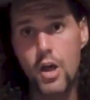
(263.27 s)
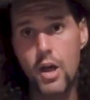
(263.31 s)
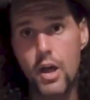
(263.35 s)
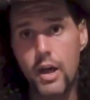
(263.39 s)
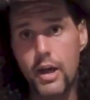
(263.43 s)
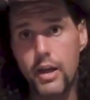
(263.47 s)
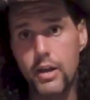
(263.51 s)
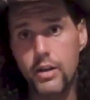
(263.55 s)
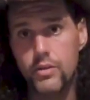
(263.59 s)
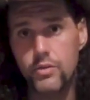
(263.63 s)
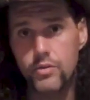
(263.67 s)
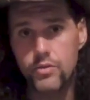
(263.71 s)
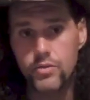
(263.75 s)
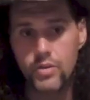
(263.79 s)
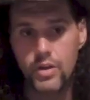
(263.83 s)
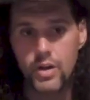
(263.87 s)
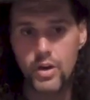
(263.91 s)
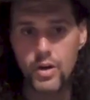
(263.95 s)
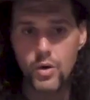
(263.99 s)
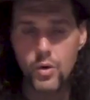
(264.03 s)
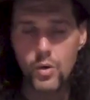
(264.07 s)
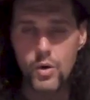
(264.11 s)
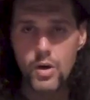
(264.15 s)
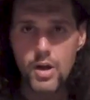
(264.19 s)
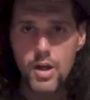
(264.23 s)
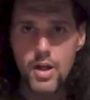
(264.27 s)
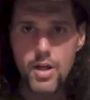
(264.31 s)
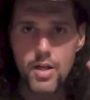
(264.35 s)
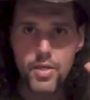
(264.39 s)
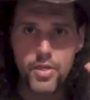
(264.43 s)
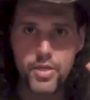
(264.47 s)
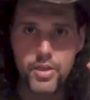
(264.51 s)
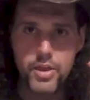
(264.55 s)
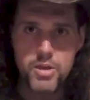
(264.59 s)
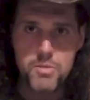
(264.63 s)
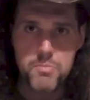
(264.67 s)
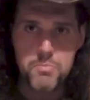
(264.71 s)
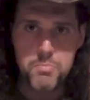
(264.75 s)
And so
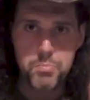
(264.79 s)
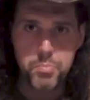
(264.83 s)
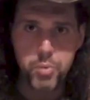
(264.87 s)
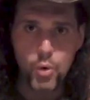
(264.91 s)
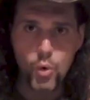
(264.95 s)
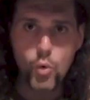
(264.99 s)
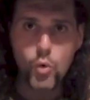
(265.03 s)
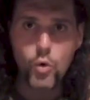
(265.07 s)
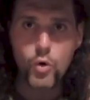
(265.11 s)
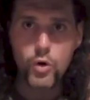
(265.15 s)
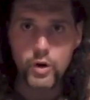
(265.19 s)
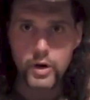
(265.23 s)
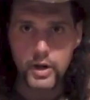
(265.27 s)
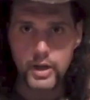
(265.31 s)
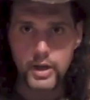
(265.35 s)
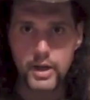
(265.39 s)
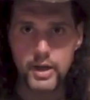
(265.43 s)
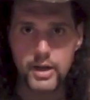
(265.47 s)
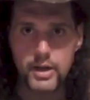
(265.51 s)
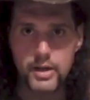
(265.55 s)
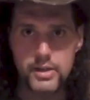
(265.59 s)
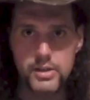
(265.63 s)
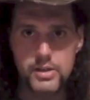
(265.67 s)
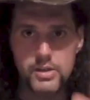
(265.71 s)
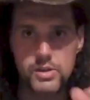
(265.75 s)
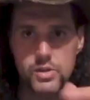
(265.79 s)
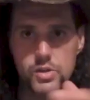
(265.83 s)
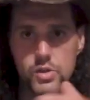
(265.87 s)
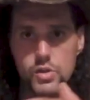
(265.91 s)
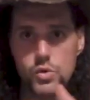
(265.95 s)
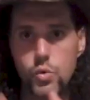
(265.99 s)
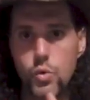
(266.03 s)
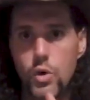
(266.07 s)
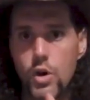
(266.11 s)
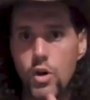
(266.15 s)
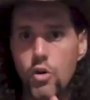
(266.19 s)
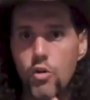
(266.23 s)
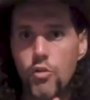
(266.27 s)
the bore guns,
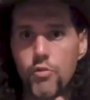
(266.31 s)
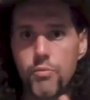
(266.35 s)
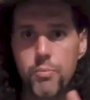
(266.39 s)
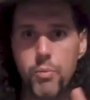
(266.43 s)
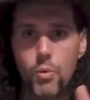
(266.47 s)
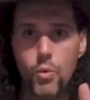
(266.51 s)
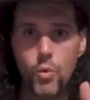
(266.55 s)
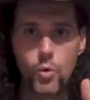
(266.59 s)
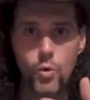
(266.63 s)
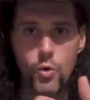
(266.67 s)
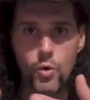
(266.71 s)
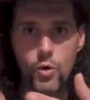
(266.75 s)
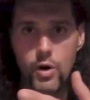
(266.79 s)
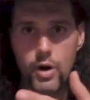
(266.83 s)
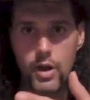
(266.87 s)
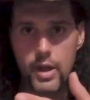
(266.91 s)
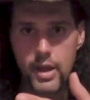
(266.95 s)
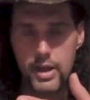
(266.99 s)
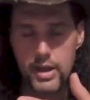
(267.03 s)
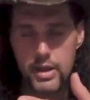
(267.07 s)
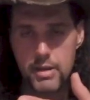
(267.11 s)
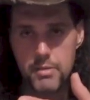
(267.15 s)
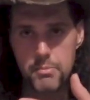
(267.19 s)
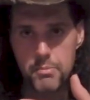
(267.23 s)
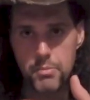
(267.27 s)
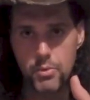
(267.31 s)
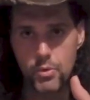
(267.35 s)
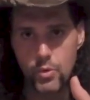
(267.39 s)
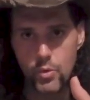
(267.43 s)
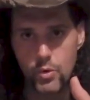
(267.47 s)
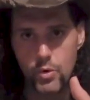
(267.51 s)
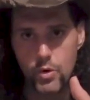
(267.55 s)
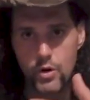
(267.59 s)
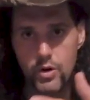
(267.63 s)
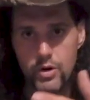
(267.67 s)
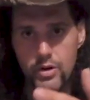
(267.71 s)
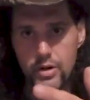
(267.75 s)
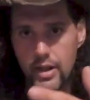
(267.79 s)
12 bore, 8
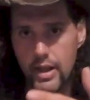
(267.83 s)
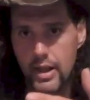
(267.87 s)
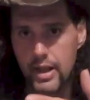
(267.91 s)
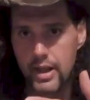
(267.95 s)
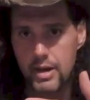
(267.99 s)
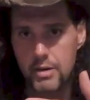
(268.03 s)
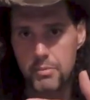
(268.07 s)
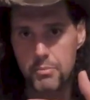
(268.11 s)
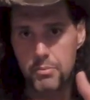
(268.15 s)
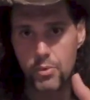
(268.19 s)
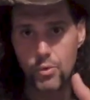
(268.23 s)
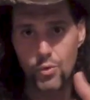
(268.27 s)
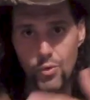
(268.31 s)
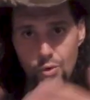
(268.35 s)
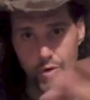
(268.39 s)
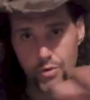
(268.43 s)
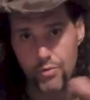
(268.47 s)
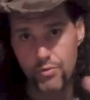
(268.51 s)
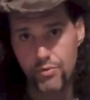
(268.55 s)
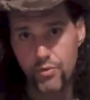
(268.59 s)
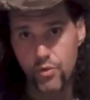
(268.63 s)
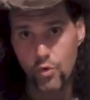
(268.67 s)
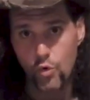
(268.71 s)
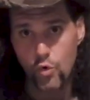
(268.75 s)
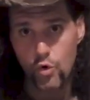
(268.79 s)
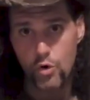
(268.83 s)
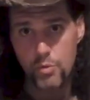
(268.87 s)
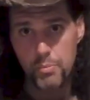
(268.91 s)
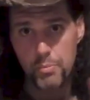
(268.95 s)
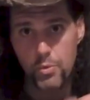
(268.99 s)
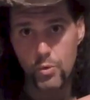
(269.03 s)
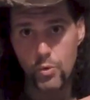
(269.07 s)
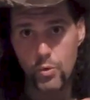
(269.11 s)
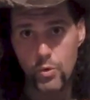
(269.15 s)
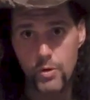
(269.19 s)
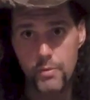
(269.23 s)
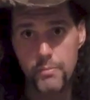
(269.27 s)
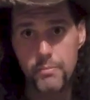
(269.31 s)
bore, 10 bore, 4
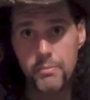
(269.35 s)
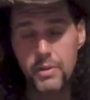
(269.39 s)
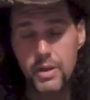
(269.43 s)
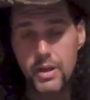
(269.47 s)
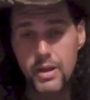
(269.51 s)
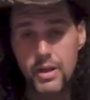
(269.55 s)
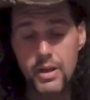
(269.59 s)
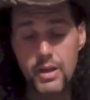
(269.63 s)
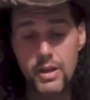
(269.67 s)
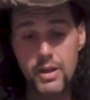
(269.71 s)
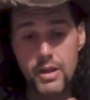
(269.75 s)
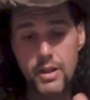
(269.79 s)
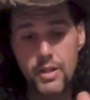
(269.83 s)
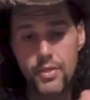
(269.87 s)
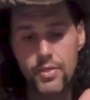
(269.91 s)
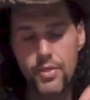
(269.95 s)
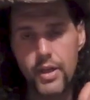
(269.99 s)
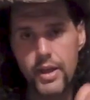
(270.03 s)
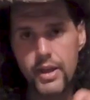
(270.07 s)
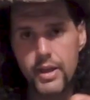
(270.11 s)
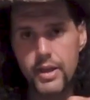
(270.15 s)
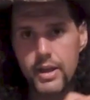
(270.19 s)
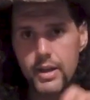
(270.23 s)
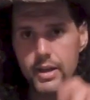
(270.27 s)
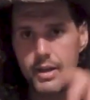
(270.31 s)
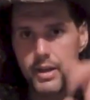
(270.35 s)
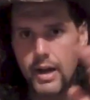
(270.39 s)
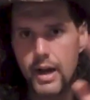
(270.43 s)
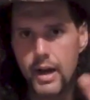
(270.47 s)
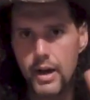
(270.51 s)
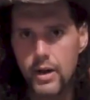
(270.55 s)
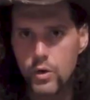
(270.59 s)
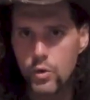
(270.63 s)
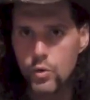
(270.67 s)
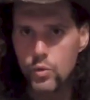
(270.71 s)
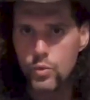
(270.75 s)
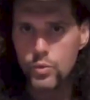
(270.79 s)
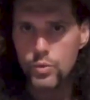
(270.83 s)
bore, they could
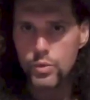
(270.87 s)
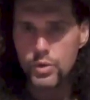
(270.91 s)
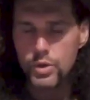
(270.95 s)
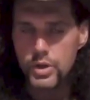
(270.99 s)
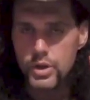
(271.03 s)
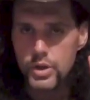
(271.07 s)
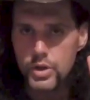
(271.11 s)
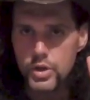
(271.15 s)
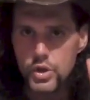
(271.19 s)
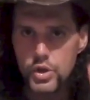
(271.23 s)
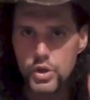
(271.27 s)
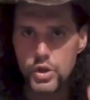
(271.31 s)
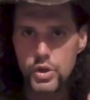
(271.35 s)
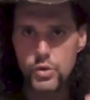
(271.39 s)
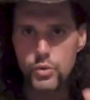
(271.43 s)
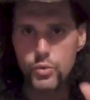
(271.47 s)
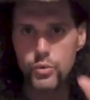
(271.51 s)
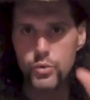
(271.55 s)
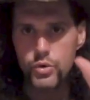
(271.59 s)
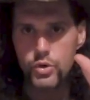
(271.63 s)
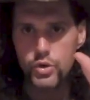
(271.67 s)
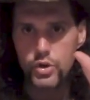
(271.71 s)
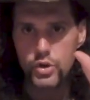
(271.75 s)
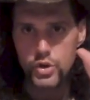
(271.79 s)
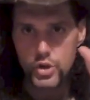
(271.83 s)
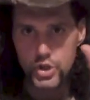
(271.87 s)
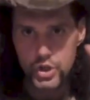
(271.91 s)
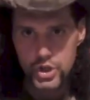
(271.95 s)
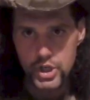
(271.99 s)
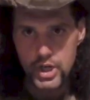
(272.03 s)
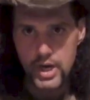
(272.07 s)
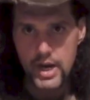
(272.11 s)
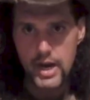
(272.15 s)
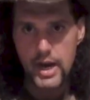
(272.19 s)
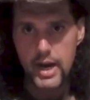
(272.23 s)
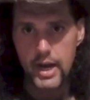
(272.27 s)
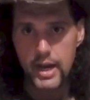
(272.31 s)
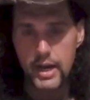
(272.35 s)
not only shoot
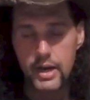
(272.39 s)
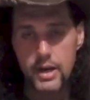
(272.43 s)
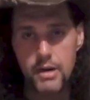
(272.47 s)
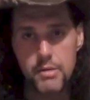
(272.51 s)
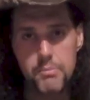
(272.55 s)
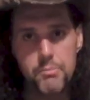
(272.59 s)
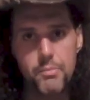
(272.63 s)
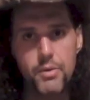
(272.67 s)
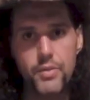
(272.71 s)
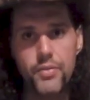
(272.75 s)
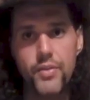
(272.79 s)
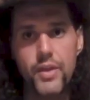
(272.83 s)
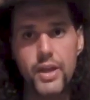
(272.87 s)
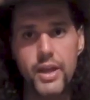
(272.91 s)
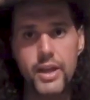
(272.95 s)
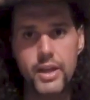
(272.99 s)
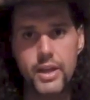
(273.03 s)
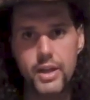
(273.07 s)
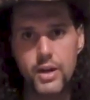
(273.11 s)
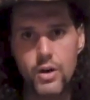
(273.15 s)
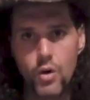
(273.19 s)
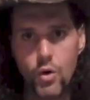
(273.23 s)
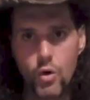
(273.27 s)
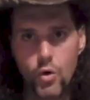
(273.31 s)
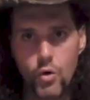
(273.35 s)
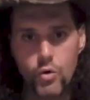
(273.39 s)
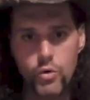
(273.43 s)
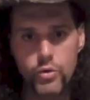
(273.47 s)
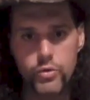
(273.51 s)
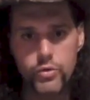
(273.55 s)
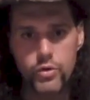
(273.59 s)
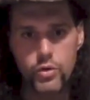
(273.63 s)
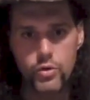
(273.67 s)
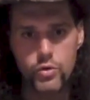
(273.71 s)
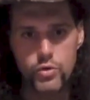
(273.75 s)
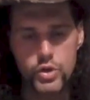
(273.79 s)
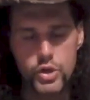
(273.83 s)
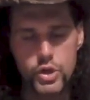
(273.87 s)
shot, but they could
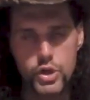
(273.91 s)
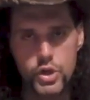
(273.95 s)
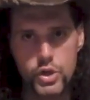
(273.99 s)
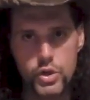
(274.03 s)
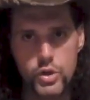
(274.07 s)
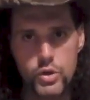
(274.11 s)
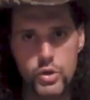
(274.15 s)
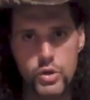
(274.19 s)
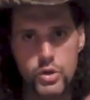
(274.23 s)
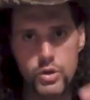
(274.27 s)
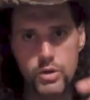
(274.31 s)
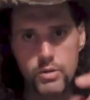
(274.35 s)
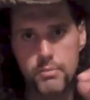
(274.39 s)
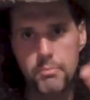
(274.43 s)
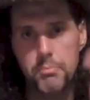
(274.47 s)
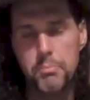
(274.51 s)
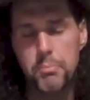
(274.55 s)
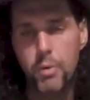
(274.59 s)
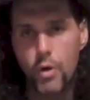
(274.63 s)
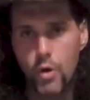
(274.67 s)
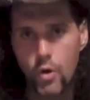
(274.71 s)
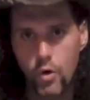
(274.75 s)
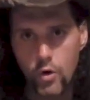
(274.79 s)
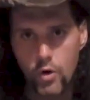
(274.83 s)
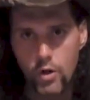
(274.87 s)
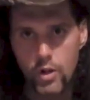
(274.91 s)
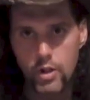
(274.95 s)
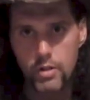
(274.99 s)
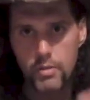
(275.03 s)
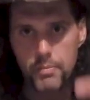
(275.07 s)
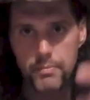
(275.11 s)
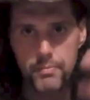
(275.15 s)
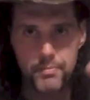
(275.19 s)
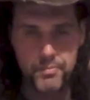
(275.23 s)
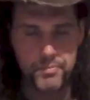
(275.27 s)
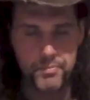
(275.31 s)
also shoot ball,